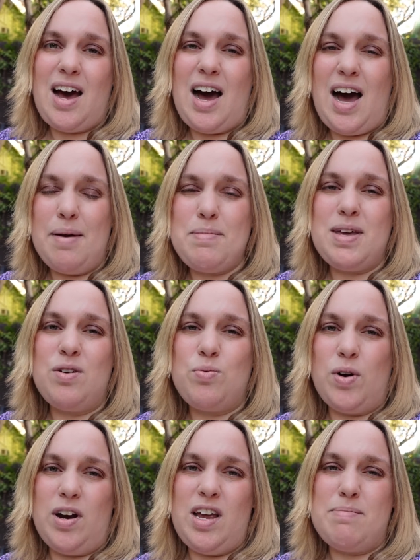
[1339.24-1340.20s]
I'm gonna
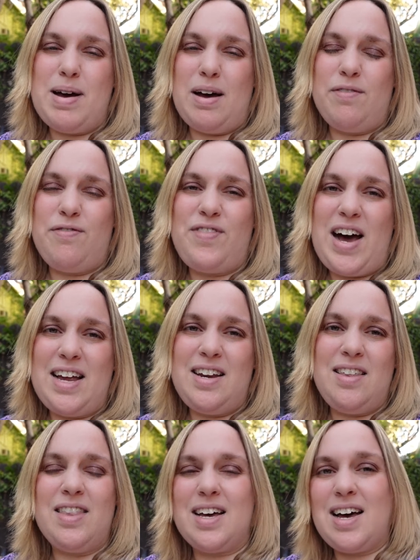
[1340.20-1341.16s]
worry about
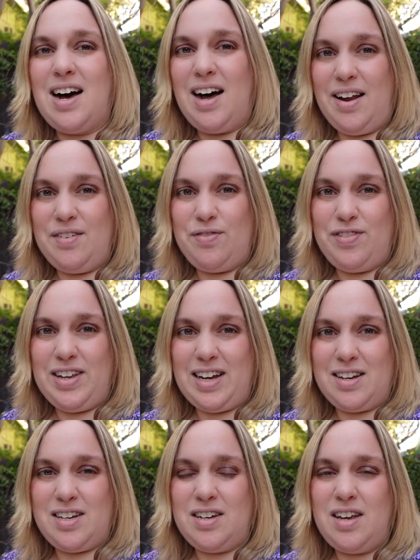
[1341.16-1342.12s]
finding the
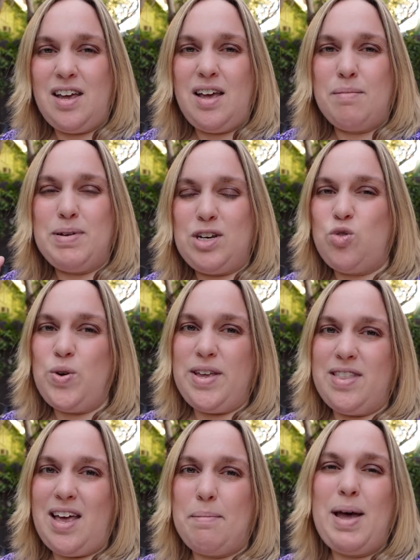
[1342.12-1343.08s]
conflict
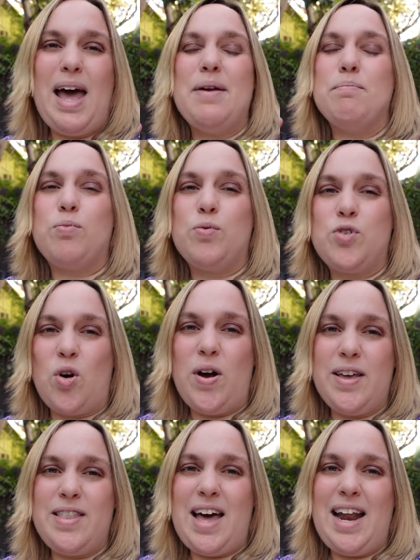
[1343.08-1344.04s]
between them and
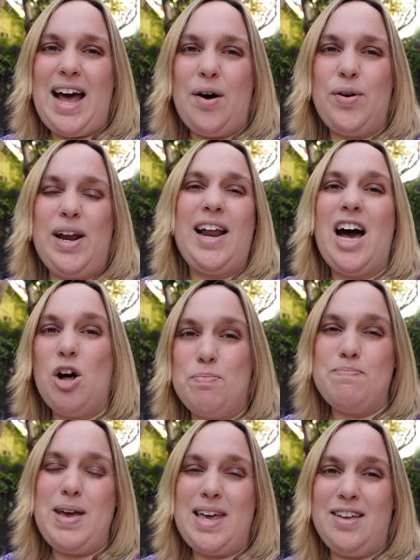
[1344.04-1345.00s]
drawing that out and
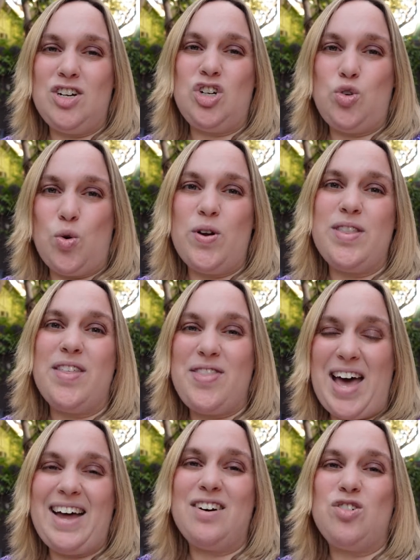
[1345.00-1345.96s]
help making sure that
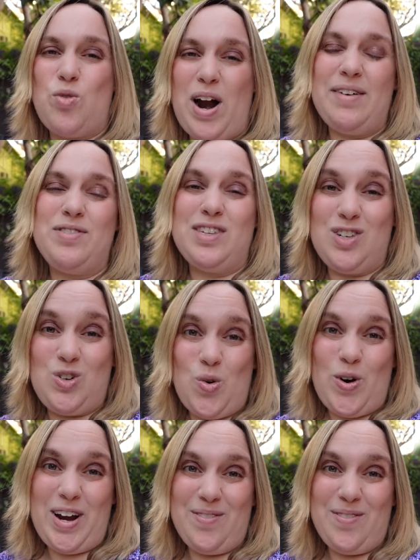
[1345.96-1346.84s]
that drives the story.